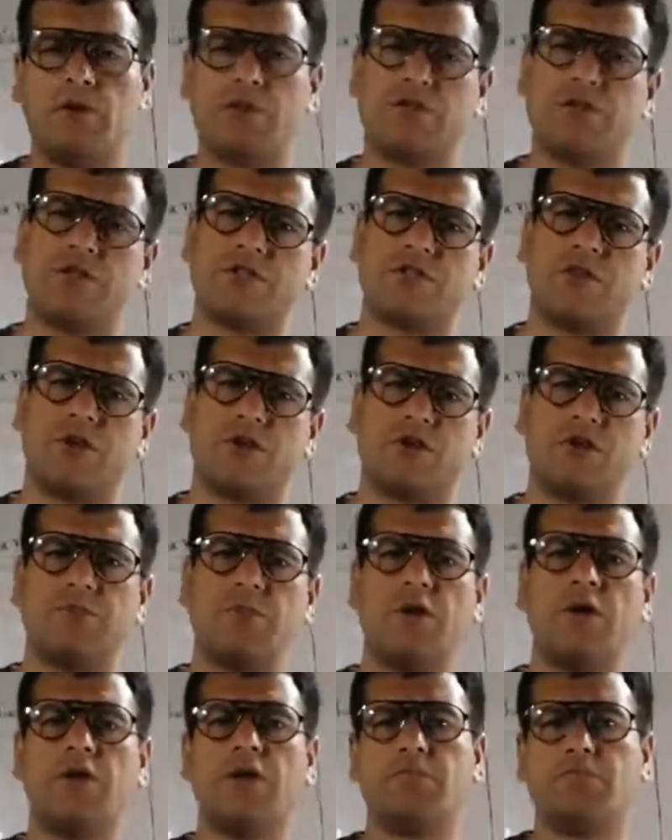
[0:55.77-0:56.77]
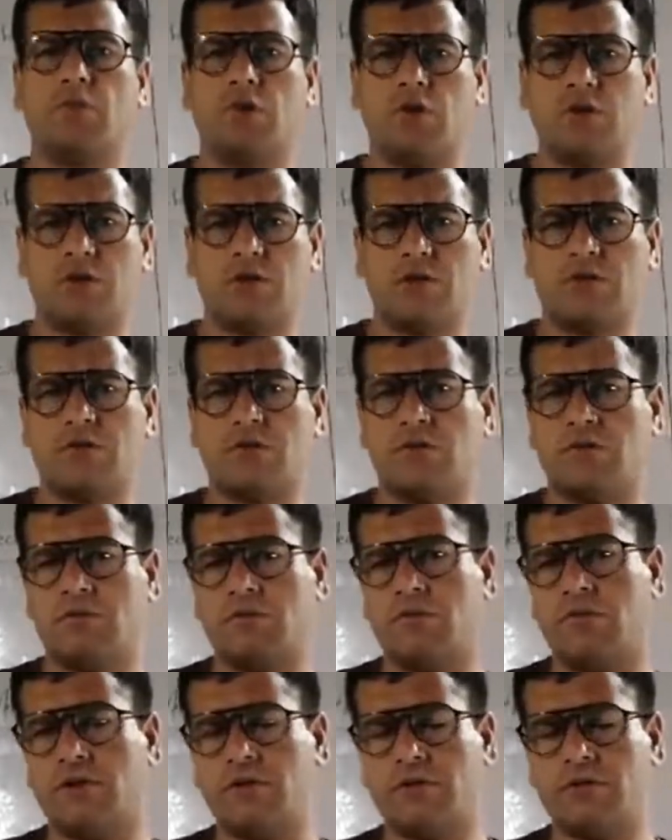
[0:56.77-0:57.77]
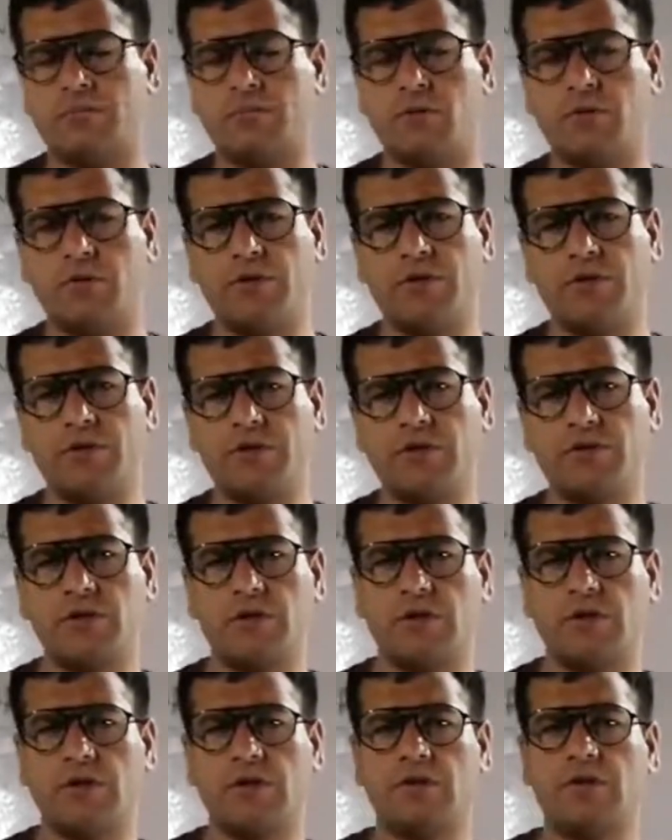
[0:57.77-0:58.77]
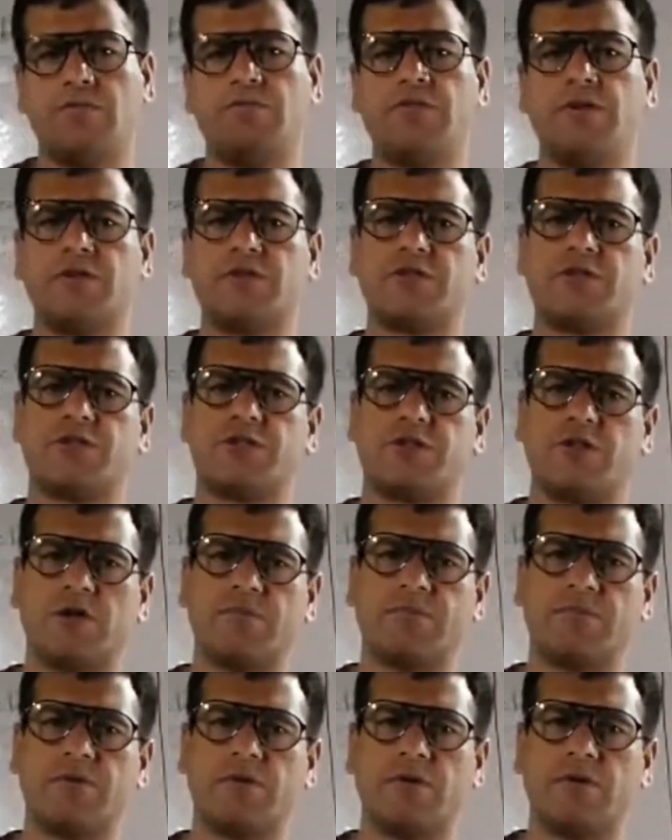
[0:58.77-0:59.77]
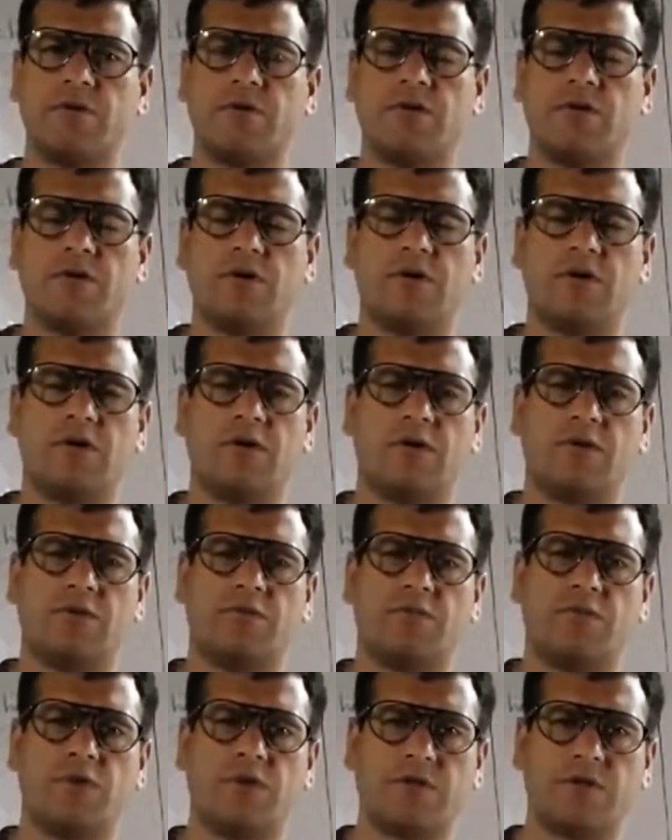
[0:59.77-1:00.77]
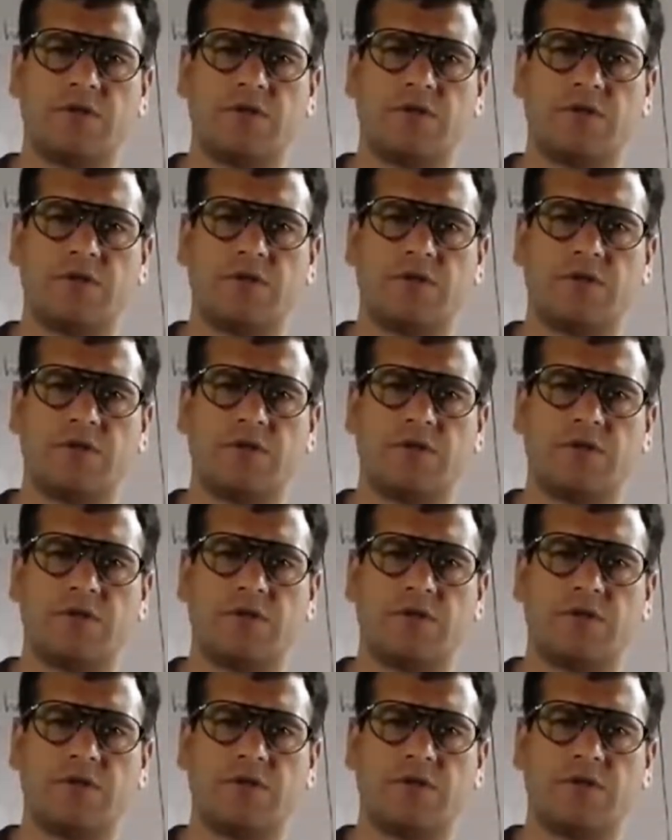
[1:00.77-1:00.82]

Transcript: acids are the building blocks for the proteins, the first step for